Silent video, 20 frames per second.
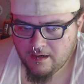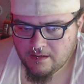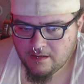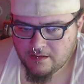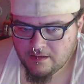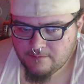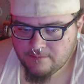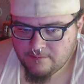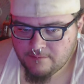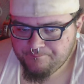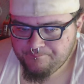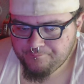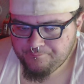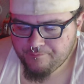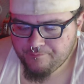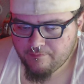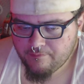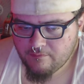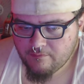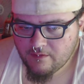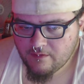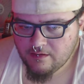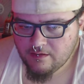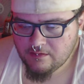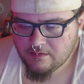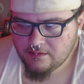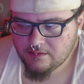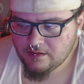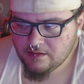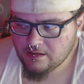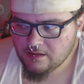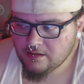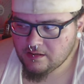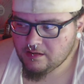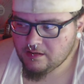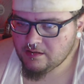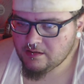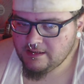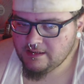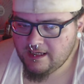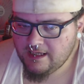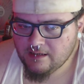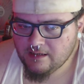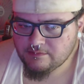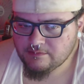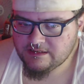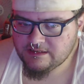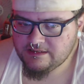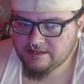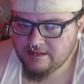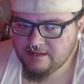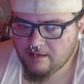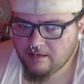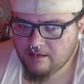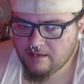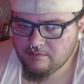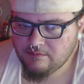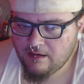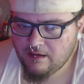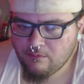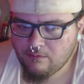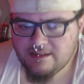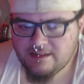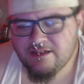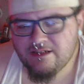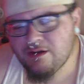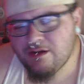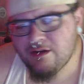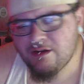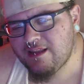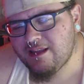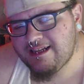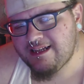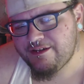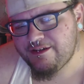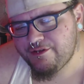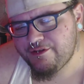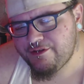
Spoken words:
Yeah. I'm just. I want. You know what I would like to do? I'm gonna go back to school,